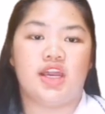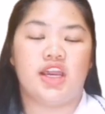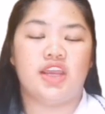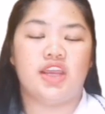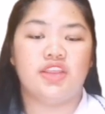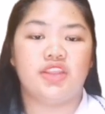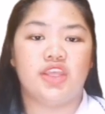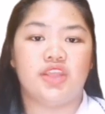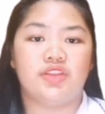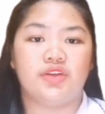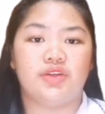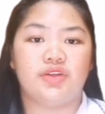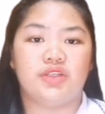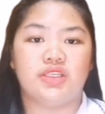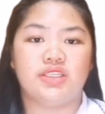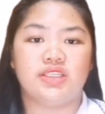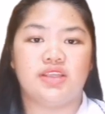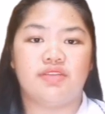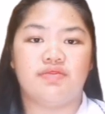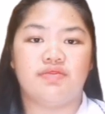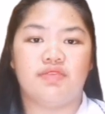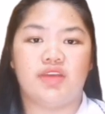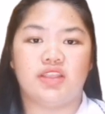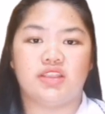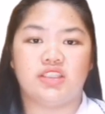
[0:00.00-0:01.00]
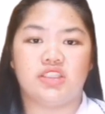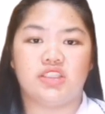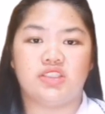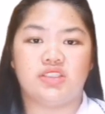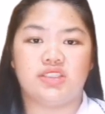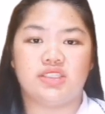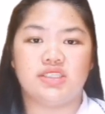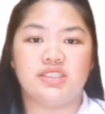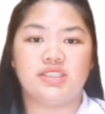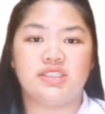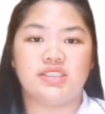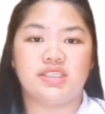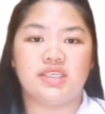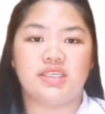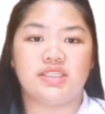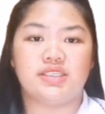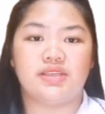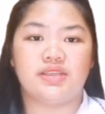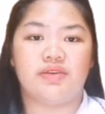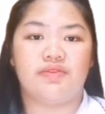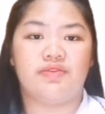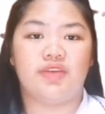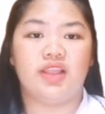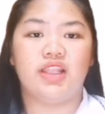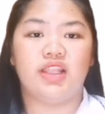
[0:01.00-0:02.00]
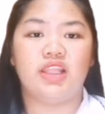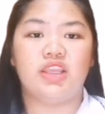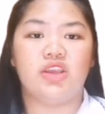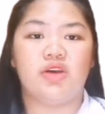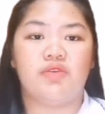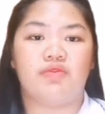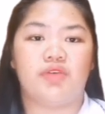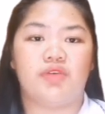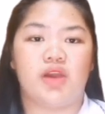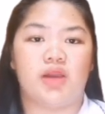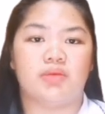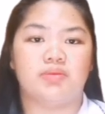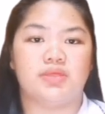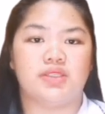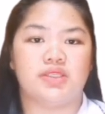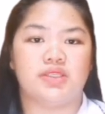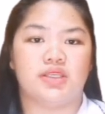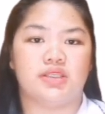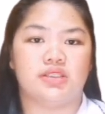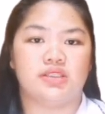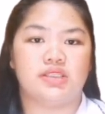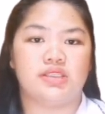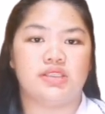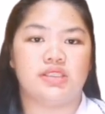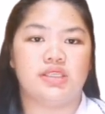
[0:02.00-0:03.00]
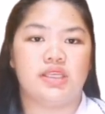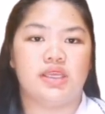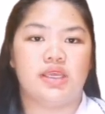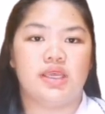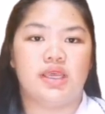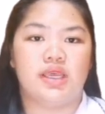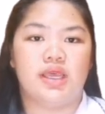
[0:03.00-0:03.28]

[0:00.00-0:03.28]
Another disadvantage is a feeling of absence.